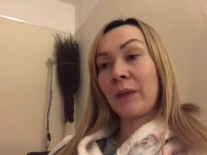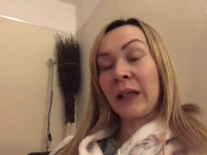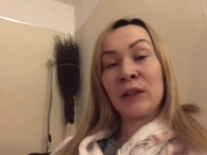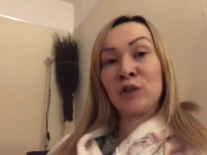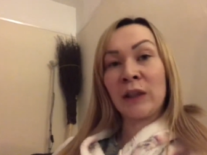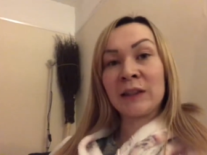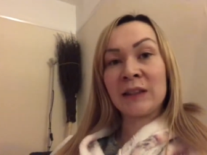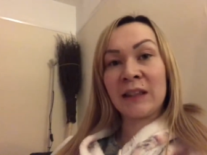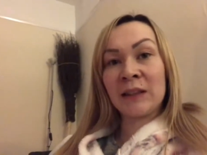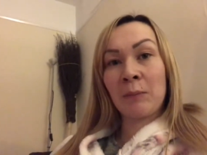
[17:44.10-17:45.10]
an address
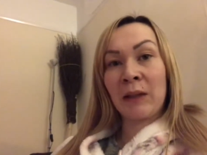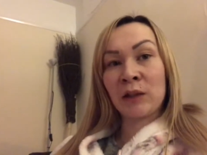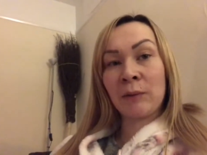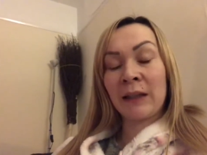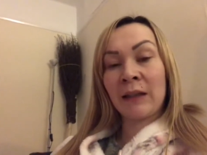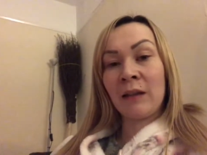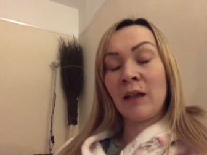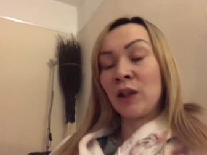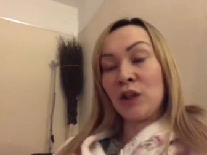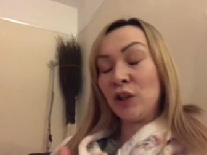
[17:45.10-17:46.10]
to send it back to either.
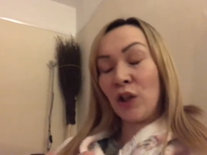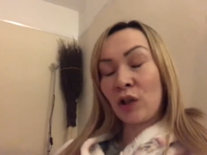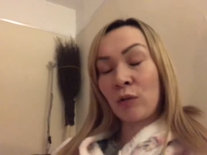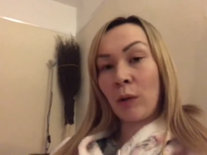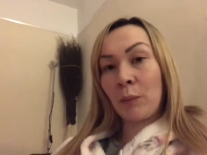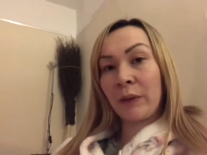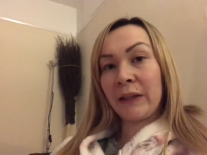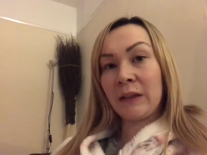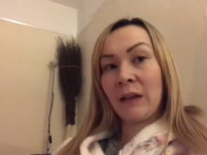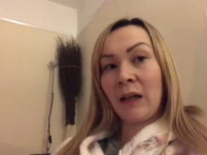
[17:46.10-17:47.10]
You're not
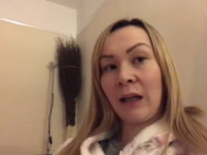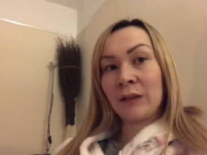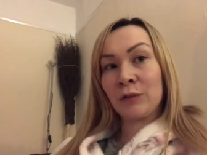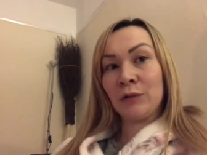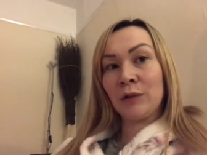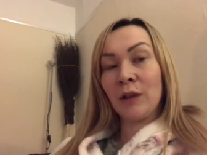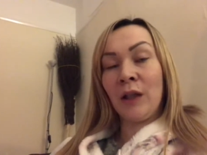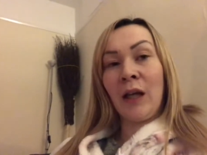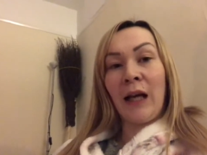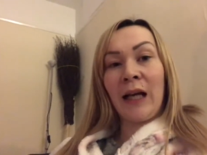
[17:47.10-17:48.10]
cooperating at all.
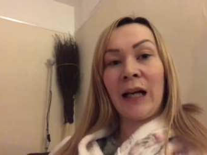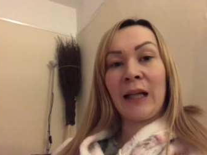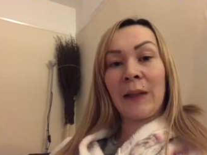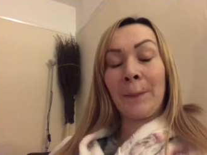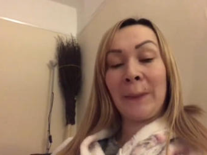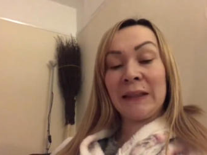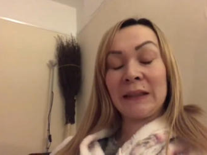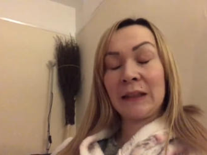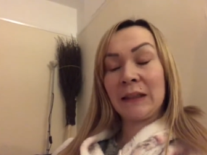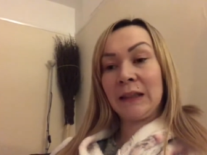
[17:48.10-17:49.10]
And
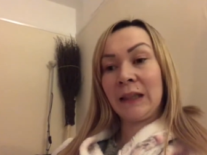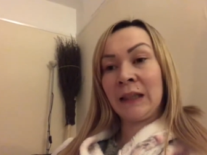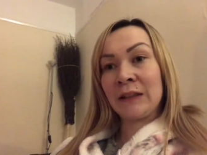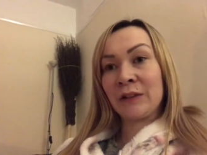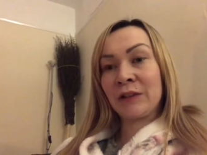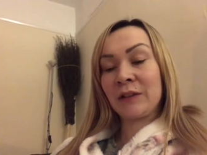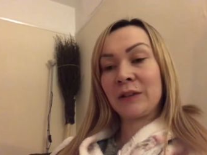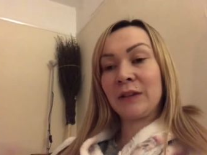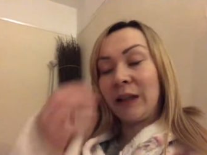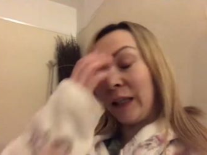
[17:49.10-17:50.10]
basically, I just
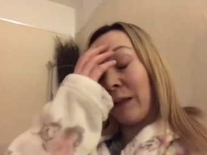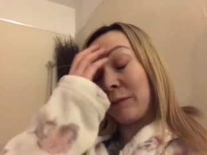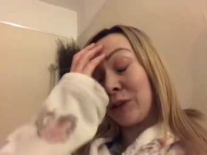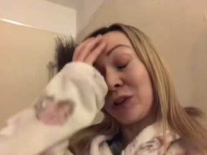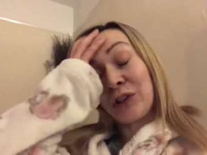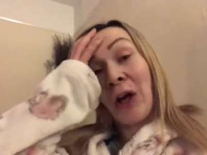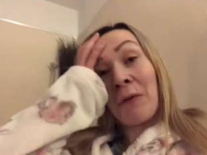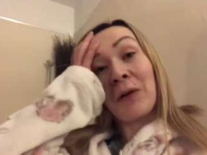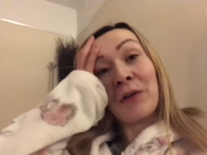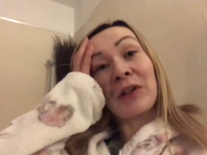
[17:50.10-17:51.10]
it was
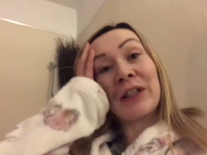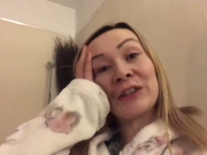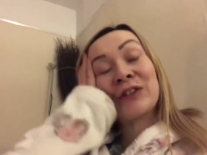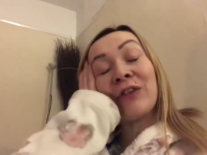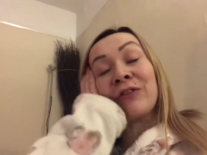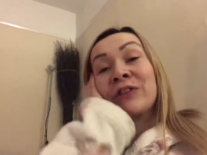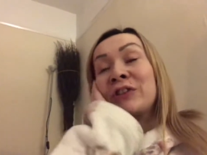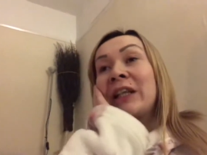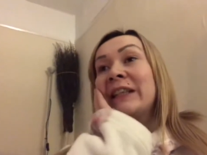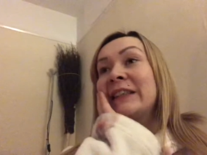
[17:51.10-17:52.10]
so annoying and so
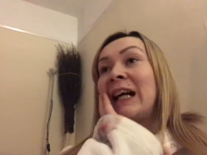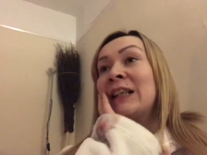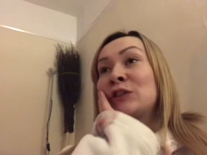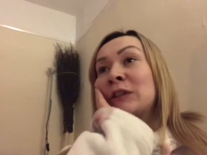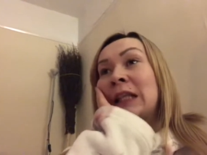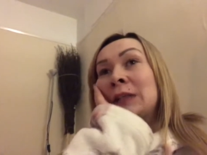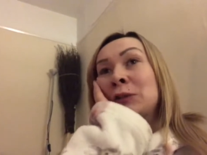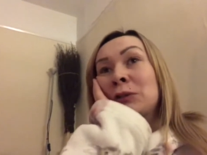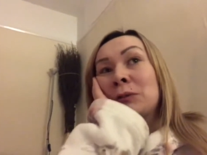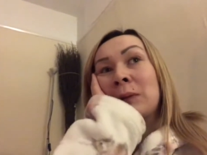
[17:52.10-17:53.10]
frustrating. I just said
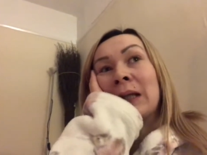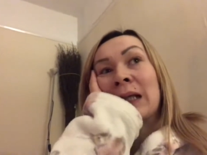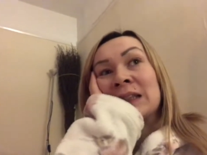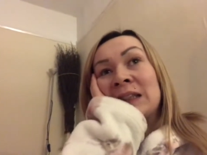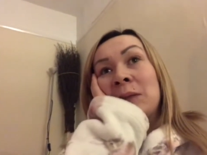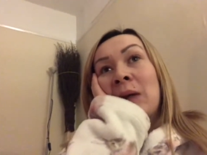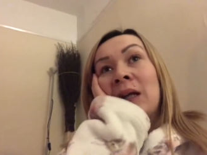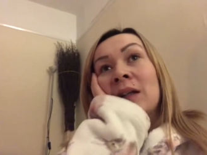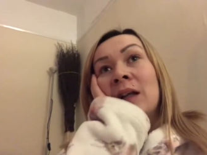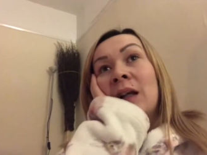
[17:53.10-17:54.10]
to them in the last
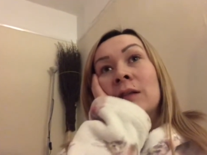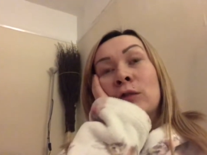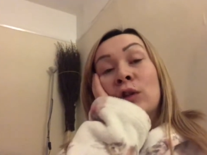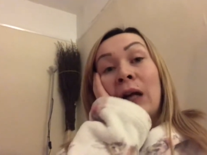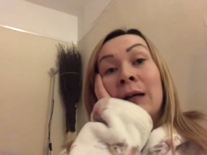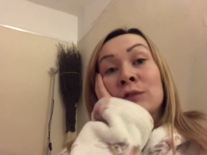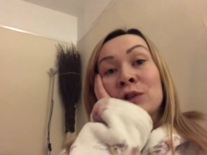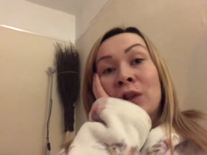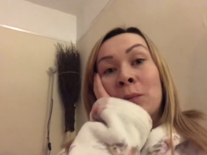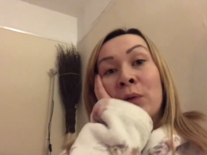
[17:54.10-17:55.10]
email, look, I'm
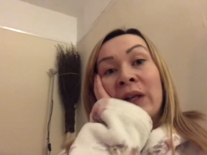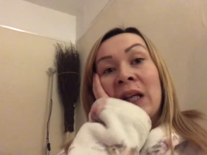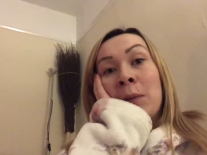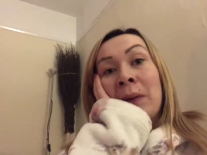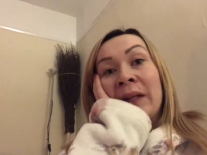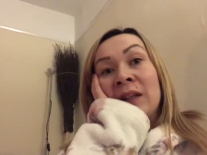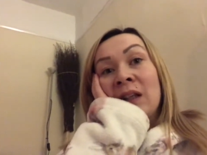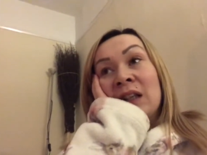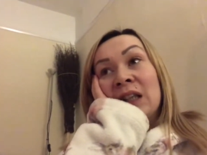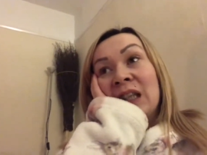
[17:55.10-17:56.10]
just going to put it in the bin.
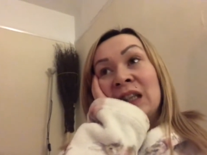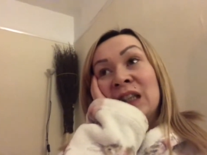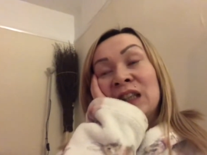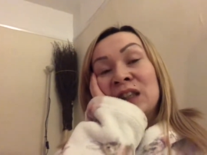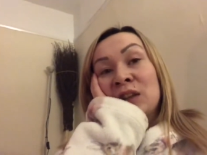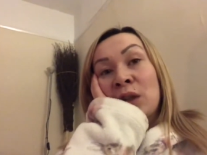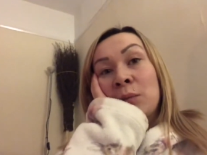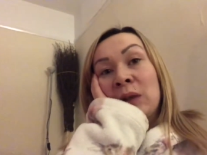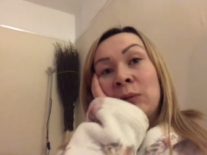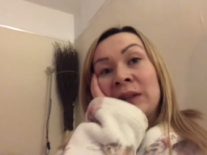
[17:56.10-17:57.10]
If this is a
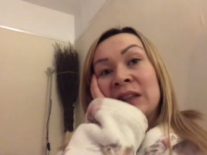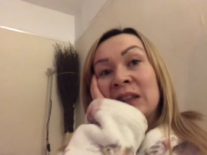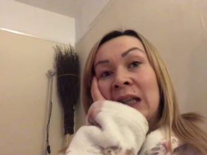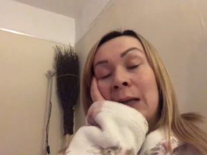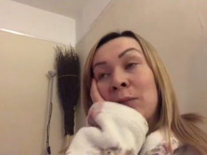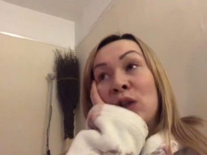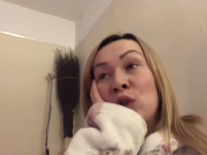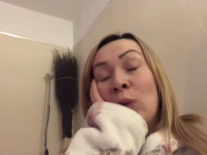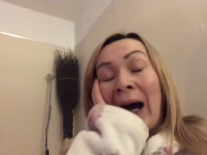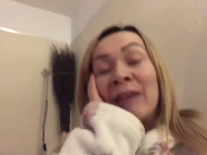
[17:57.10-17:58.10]
complete waste of time.
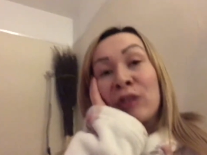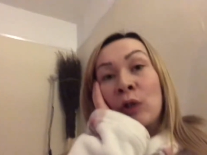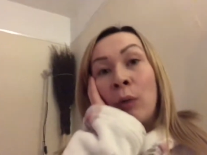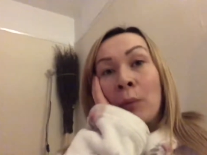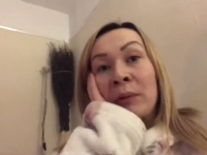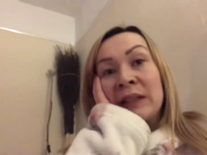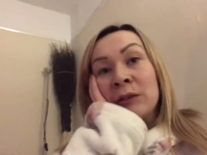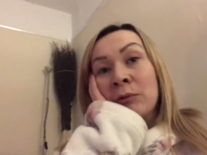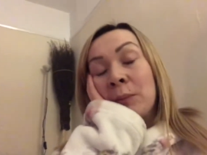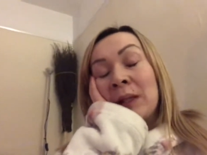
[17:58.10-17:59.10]
You haven't
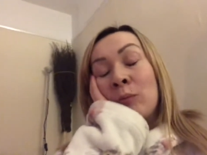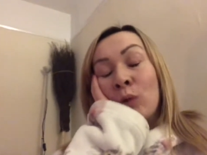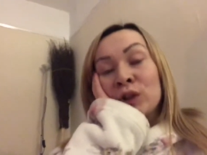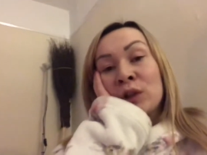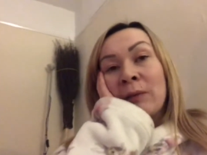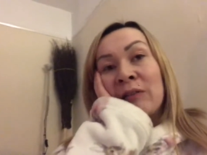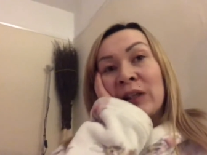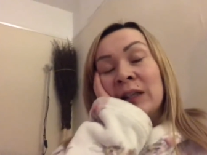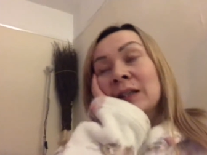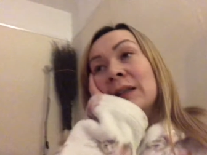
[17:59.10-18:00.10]
cooperated with me whatsoever.